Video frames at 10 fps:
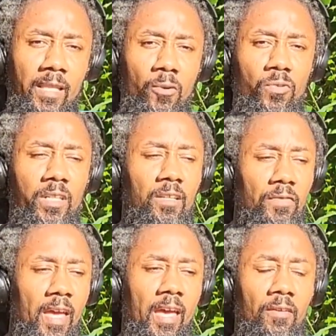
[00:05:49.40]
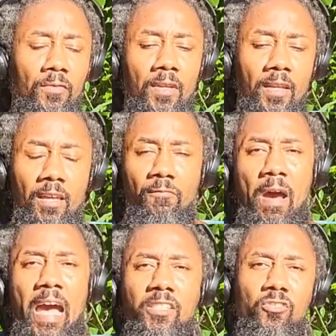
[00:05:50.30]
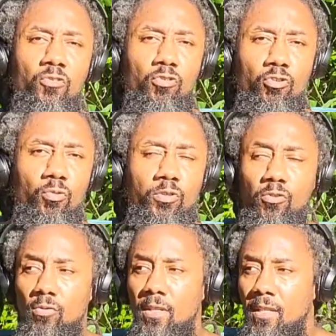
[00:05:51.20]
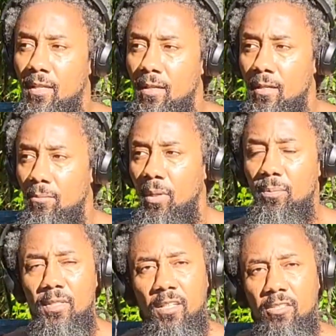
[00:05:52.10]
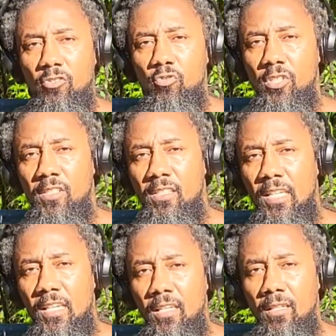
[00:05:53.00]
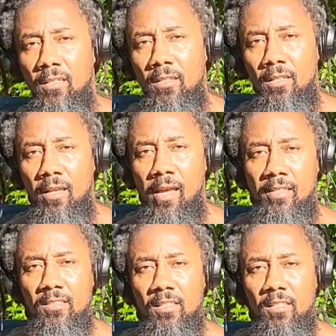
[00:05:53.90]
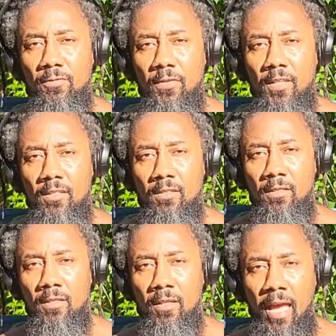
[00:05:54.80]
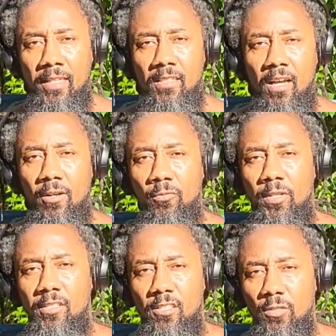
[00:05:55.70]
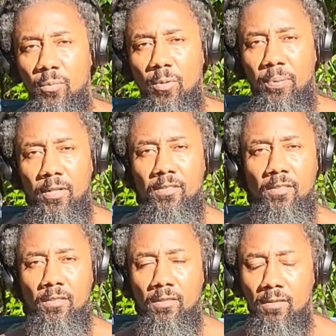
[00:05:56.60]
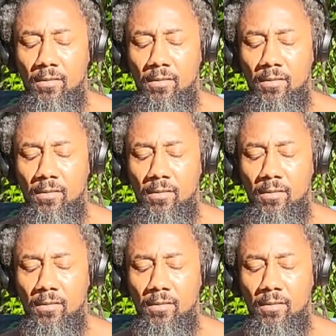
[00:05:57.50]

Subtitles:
They wouldn't even have advised you to do what you did. But because you just did it as an innovator, as an unreasonable person,